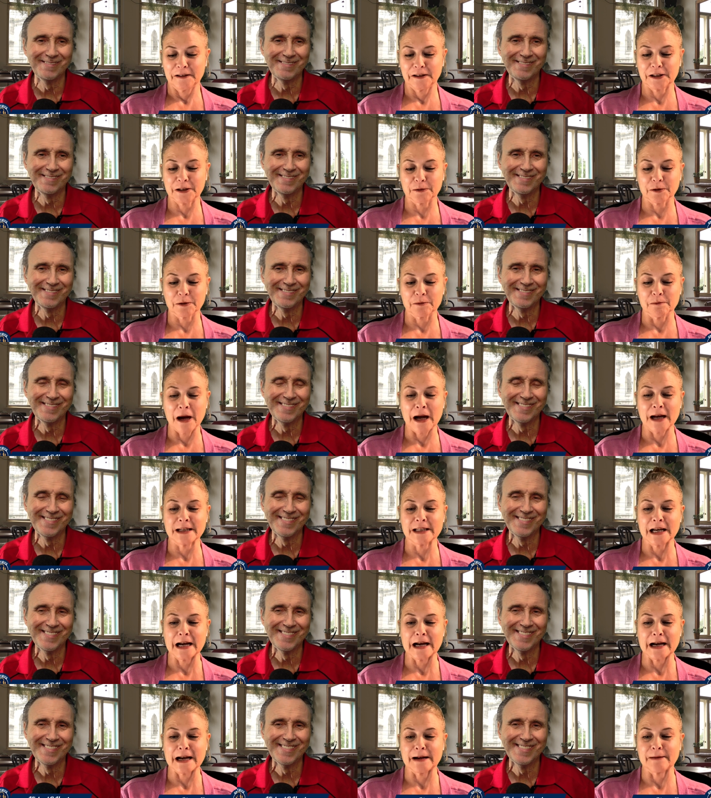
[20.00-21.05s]
Speaker 1: this was my
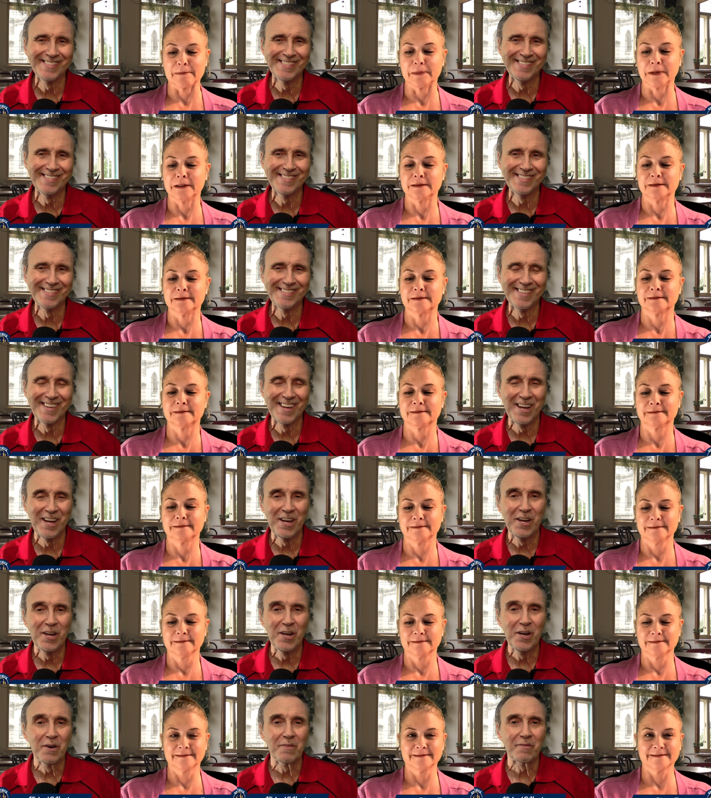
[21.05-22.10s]
time.
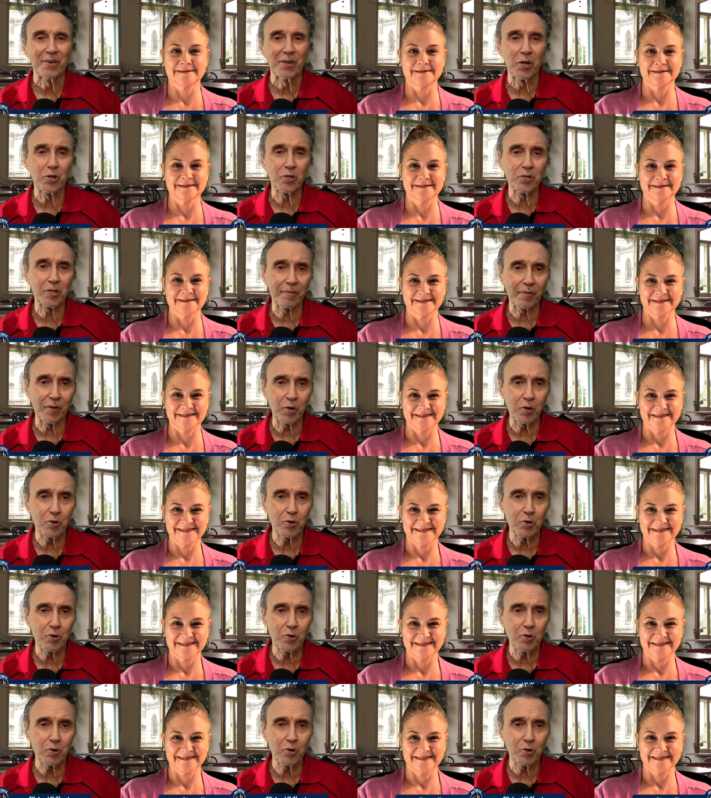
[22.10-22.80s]
For those of you